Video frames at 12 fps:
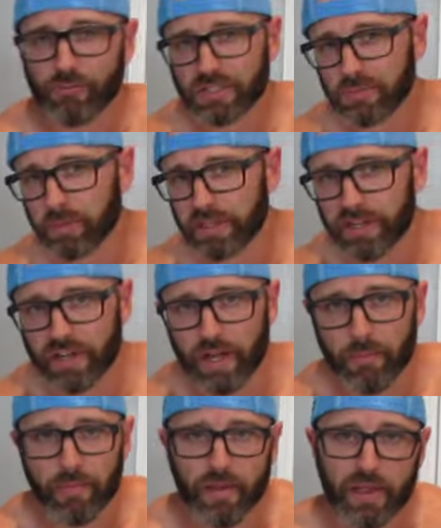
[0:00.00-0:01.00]
we split it
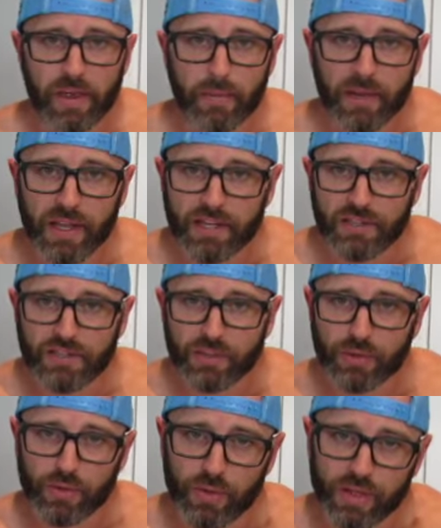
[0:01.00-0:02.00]
up
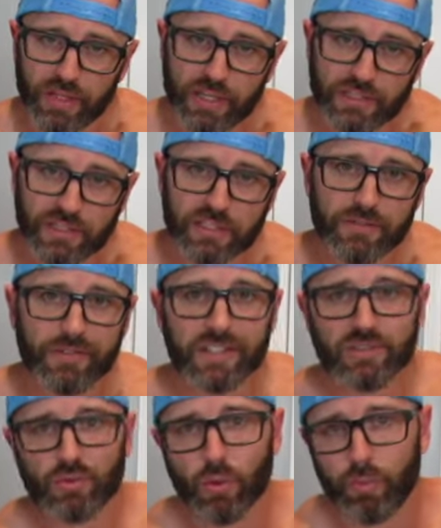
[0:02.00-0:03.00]
into each
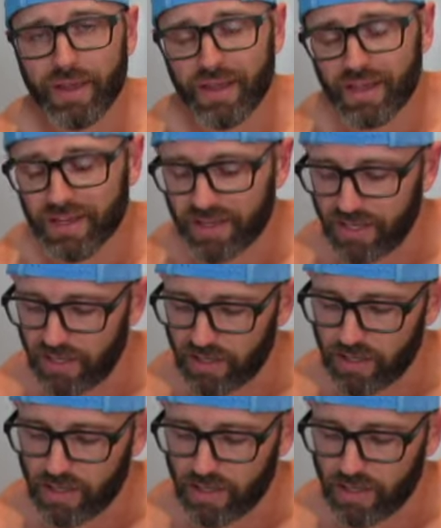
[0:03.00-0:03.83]
individual pancake,